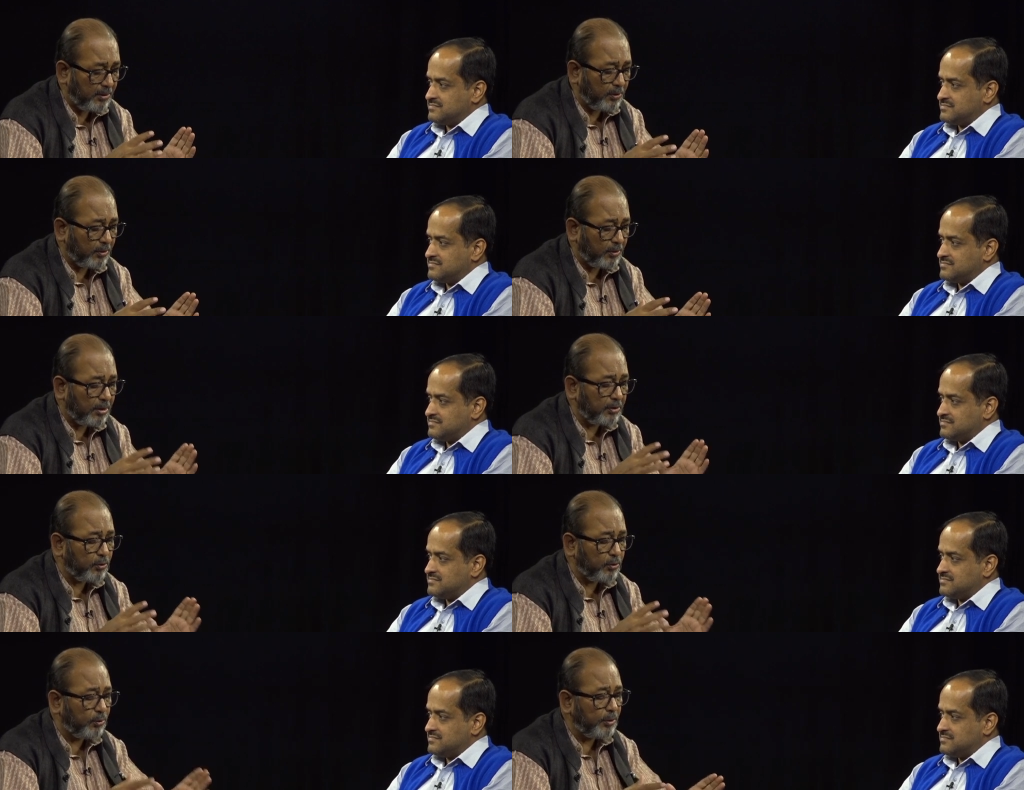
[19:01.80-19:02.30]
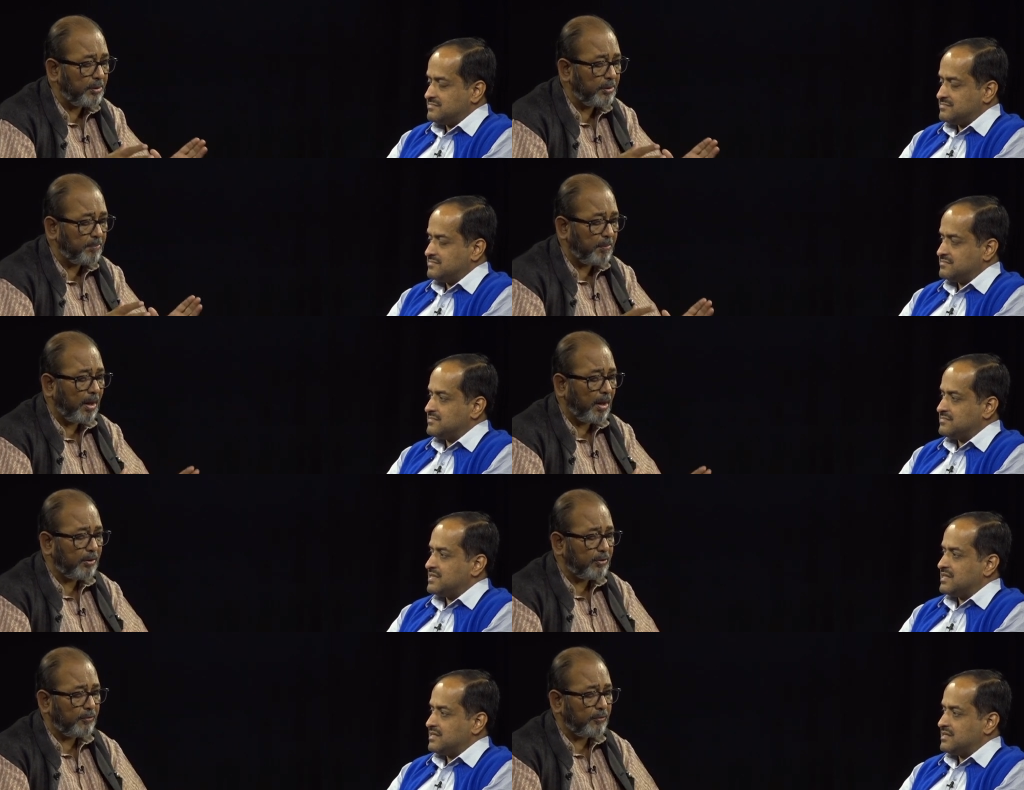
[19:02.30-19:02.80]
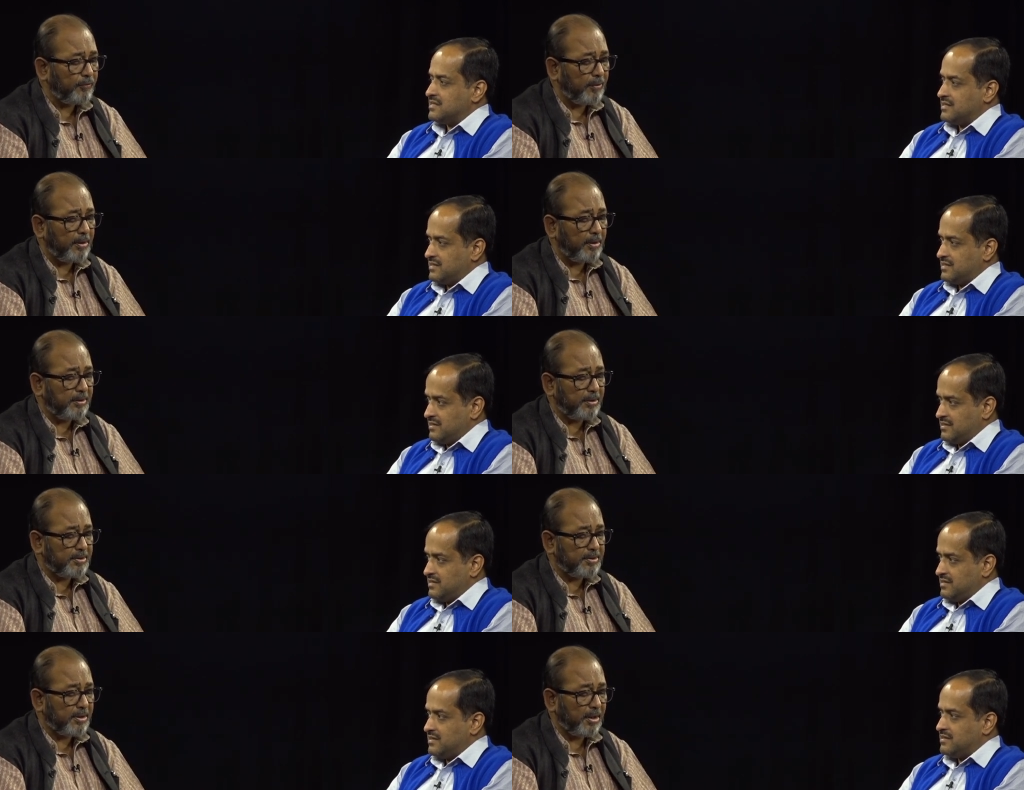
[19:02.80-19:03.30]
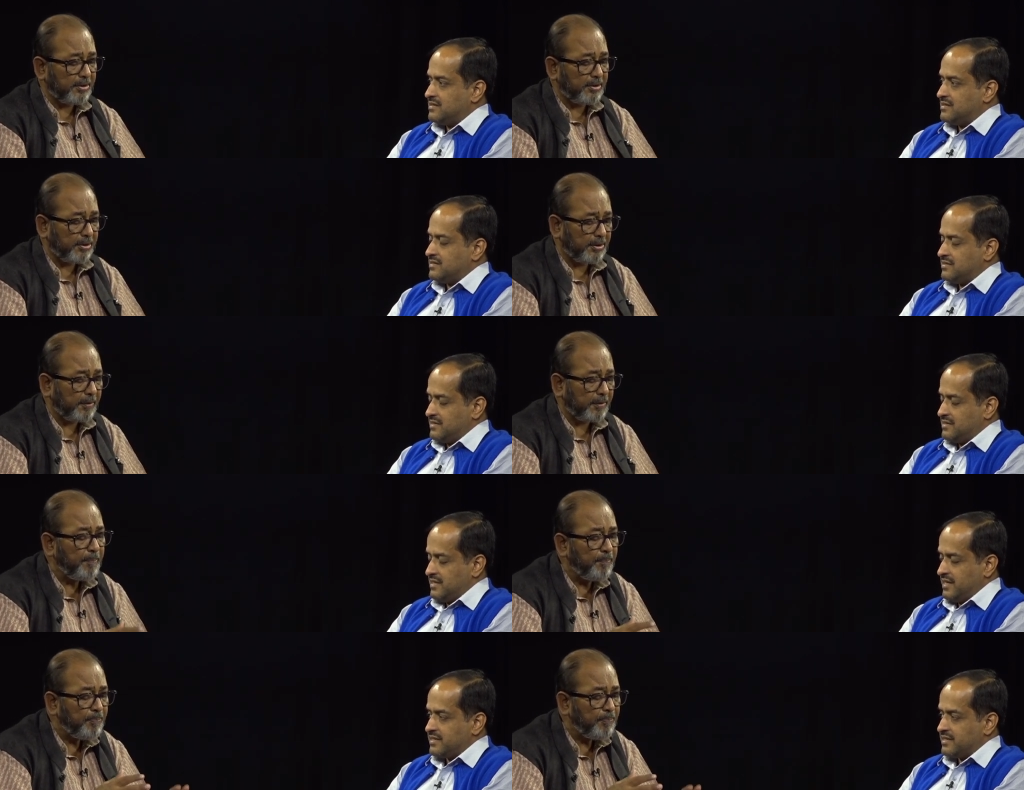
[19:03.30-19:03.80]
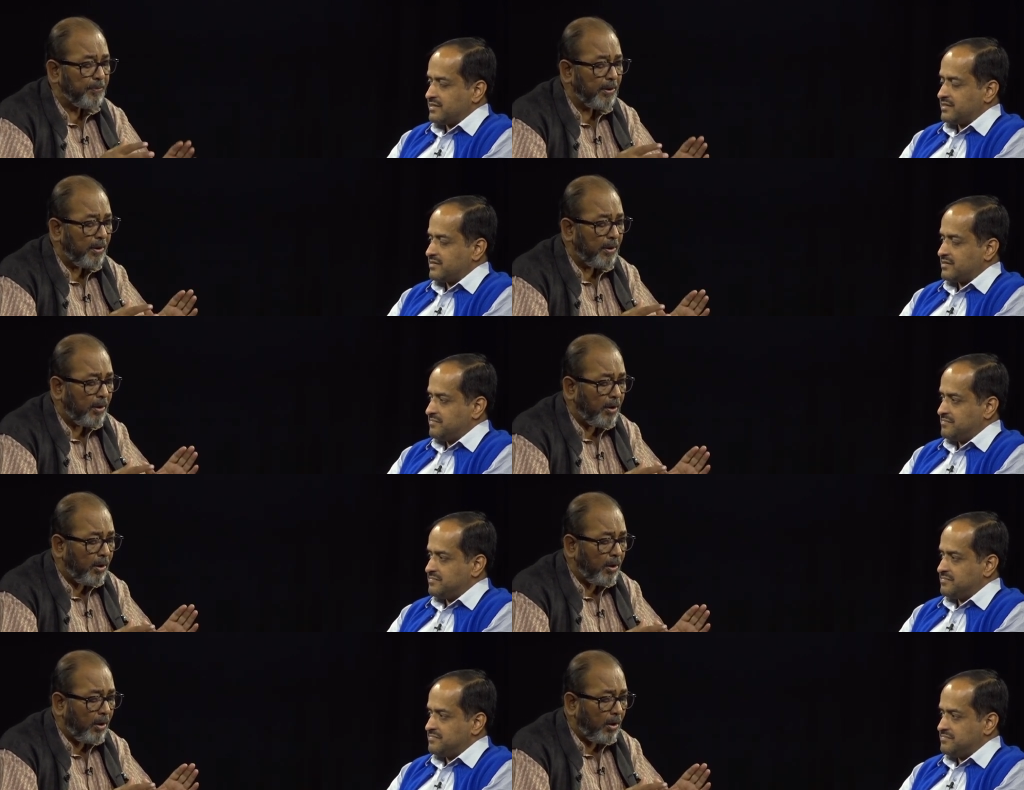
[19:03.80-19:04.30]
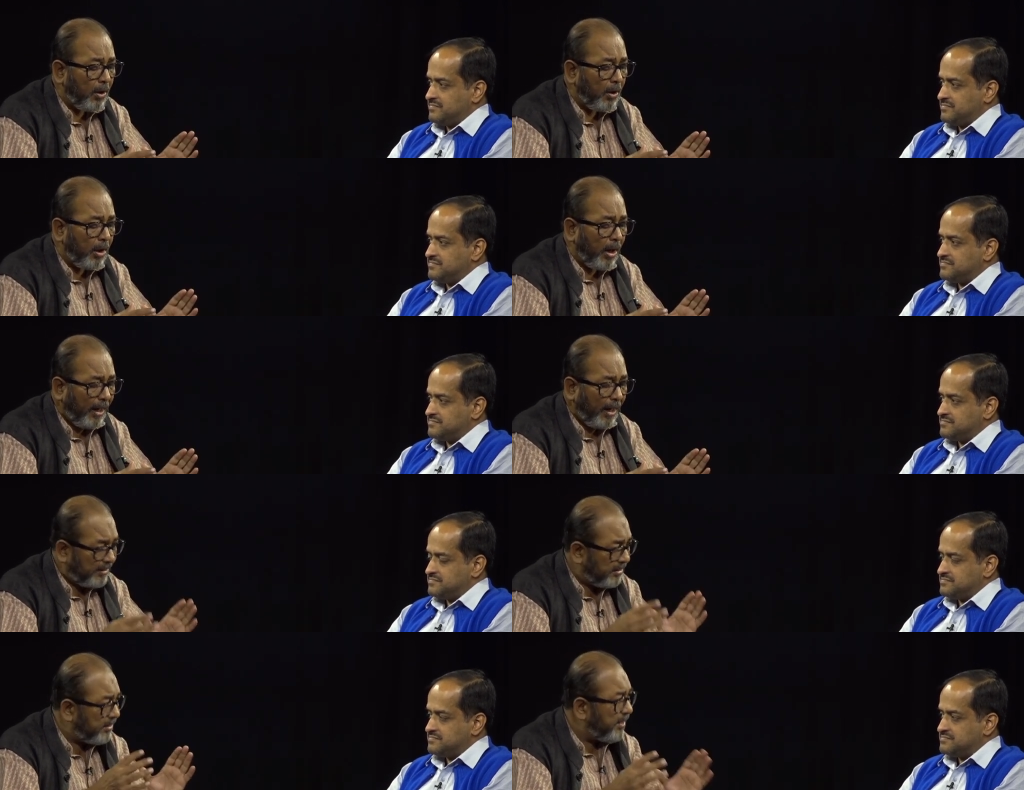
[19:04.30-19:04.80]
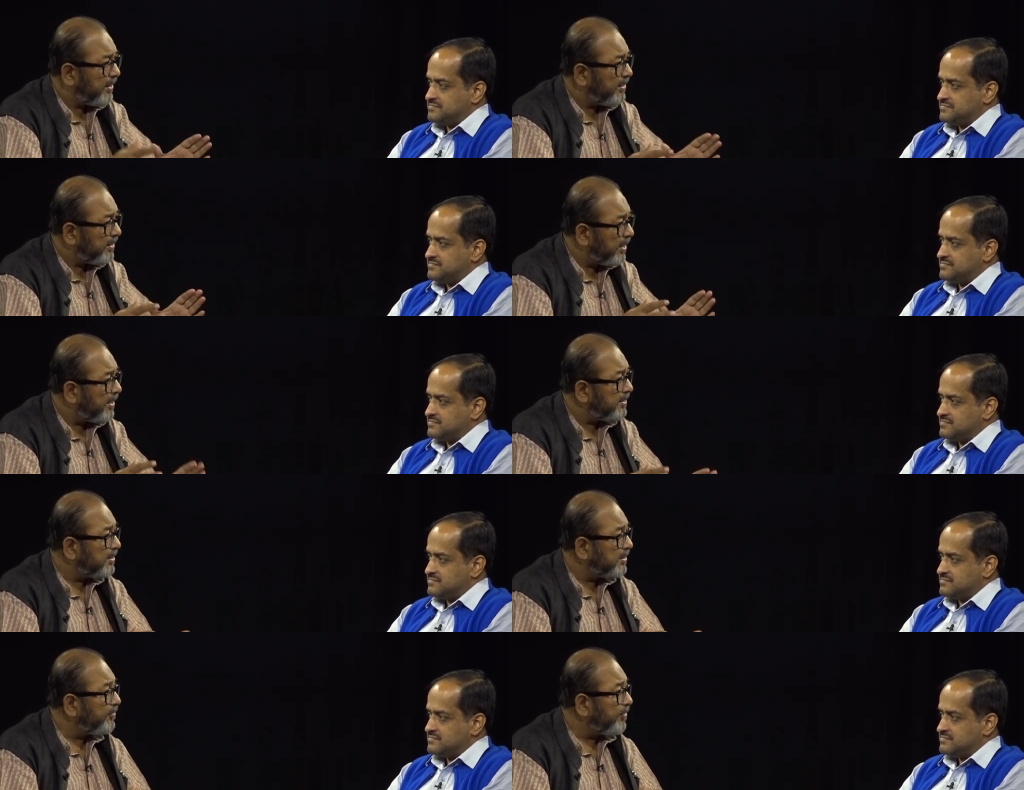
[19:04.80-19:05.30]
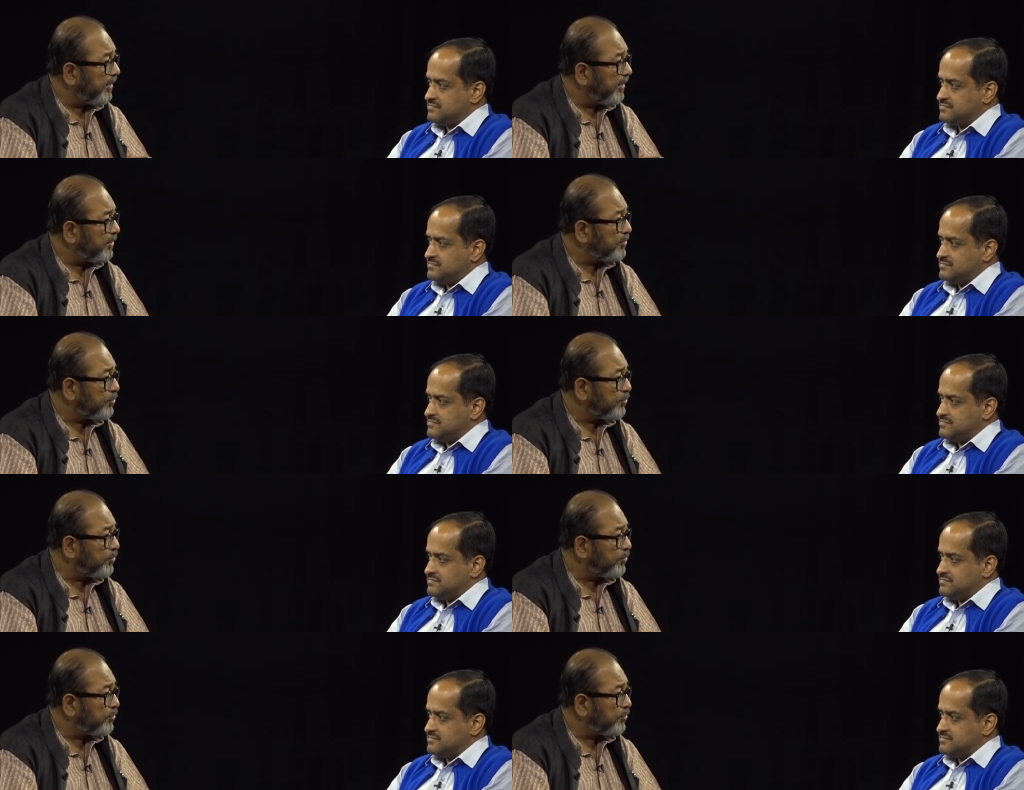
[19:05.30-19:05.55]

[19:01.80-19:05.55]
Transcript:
Speaker 1: know, concluding part of our discussion, yes, I think there is a very